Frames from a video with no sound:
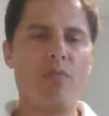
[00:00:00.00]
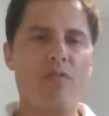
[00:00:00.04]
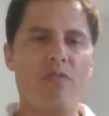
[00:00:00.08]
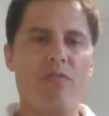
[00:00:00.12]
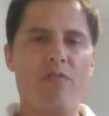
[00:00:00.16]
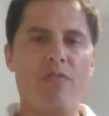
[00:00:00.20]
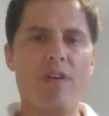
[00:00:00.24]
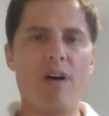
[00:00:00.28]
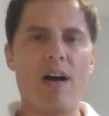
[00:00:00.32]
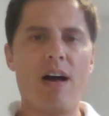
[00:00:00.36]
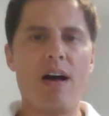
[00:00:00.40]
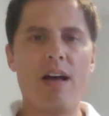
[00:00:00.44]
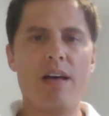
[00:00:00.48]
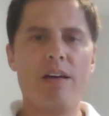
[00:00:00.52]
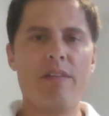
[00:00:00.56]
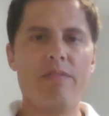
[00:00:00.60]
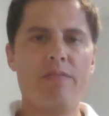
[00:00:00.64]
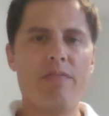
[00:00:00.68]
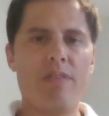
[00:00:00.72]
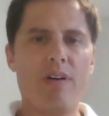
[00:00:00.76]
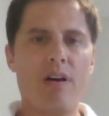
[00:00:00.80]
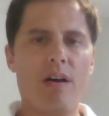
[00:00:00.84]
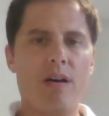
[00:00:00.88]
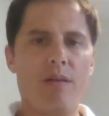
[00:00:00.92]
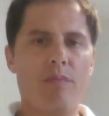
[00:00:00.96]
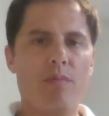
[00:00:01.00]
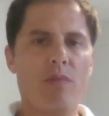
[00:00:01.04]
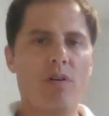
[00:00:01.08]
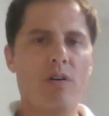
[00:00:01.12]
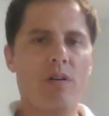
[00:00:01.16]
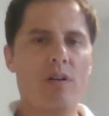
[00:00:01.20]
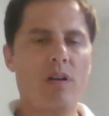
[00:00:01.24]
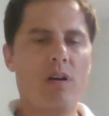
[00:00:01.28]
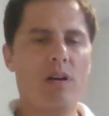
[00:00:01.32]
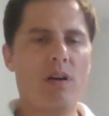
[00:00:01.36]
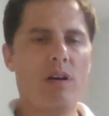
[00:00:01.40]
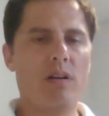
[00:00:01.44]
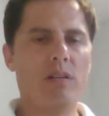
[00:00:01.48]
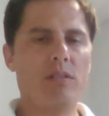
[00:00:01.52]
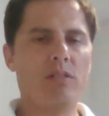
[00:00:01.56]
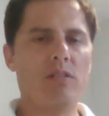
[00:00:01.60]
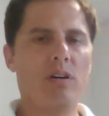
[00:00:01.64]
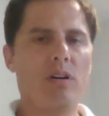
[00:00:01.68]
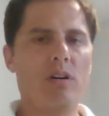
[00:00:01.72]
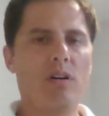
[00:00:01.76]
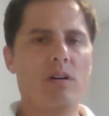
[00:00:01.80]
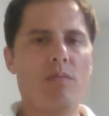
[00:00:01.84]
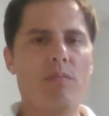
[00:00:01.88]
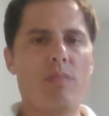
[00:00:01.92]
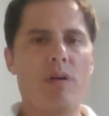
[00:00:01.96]
five, I'm gonna
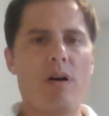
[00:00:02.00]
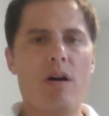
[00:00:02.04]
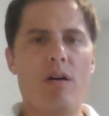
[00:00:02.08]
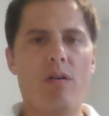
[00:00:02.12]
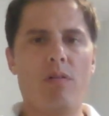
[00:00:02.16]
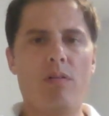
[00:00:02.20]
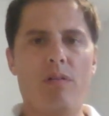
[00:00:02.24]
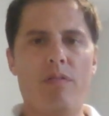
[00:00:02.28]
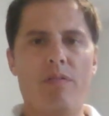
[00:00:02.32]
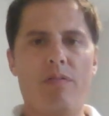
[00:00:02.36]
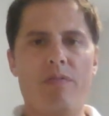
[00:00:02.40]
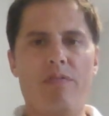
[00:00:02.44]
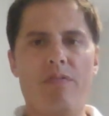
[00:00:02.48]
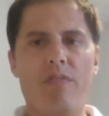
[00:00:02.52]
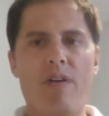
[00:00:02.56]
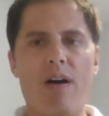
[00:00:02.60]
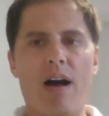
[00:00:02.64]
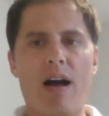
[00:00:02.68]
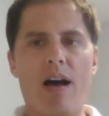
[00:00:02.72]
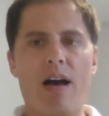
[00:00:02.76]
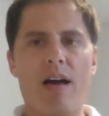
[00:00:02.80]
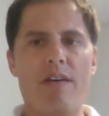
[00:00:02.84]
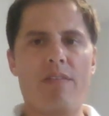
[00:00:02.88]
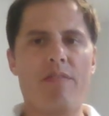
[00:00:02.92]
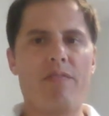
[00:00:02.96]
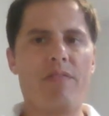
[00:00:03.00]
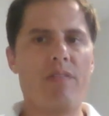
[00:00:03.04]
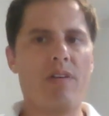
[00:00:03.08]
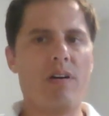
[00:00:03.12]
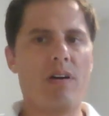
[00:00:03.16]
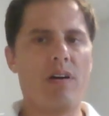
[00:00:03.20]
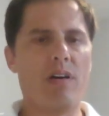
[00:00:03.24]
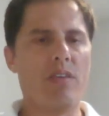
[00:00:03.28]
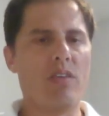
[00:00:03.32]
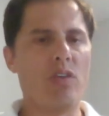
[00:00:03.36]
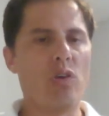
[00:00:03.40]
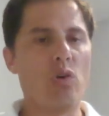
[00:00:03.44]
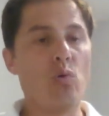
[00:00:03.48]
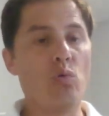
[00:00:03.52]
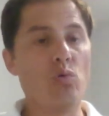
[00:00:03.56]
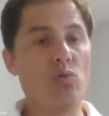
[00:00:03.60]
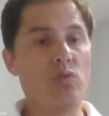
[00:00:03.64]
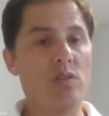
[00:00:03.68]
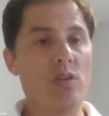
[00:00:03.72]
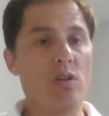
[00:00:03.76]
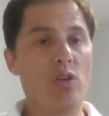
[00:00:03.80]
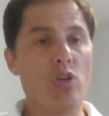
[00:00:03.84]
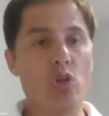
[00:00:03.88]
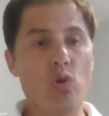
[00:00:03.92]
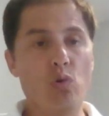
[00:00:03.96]
talk about five
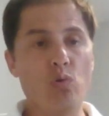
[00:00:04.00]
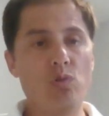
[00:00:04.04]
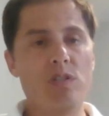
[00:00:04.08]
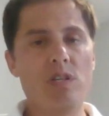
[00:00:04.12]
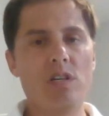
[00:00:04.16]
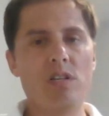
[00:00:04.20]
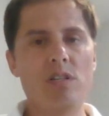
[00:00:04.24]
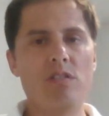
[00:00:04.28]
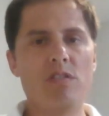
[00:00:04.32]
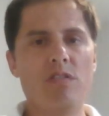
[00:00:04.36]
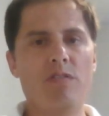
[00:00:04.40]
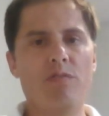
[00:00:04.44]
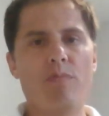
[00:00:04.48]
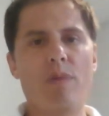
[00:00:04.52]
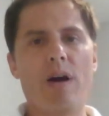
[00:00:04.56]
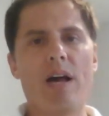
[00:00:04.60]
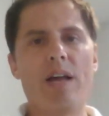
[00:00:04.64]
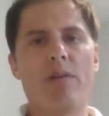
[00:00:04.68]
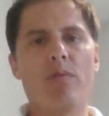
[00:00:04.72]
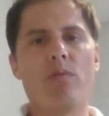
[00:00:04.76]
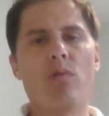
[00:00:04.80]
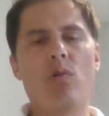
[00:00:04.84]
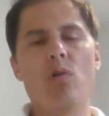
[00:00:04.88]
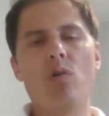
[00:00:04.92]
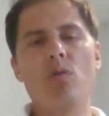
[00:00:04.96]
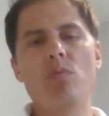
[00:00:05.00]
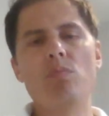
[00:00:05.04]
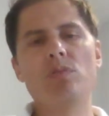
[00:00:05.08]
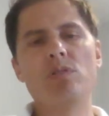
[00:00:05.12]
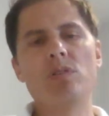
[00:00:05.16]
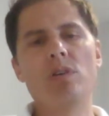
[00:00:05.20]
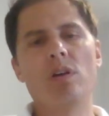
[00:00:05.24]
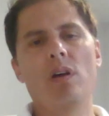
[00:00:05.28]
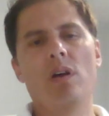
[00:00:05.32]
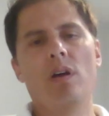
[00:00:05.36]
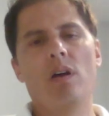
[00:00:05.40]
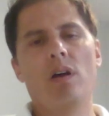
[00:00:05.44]
uses of microbes.